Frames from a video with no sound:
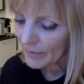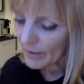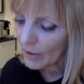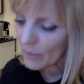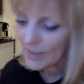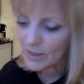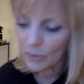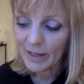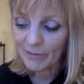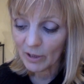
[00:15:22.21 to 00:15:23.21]
Oh, they
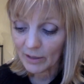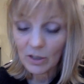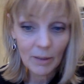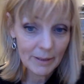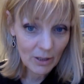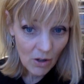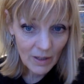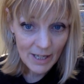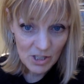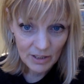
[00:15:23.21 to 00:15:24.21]
don't have a lot in common at all,
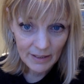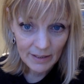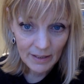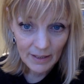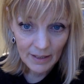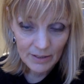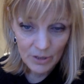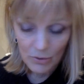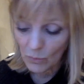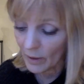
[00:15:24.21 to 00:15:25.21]
actually. Uh,
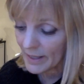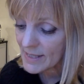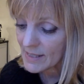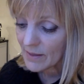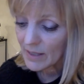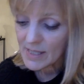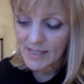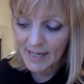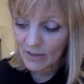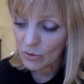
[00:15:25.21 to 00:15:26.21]
note wise,
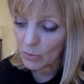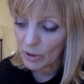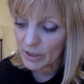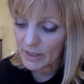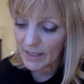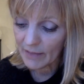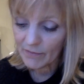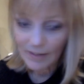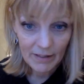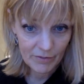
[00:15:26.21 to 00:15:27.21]
sandalwood and
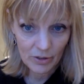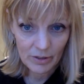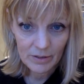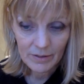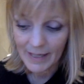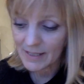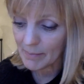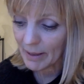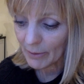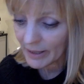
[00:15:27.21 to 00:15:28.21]
vetiver. That's
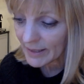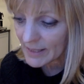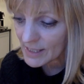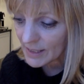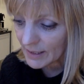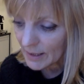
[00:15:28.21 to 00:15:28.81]
about it.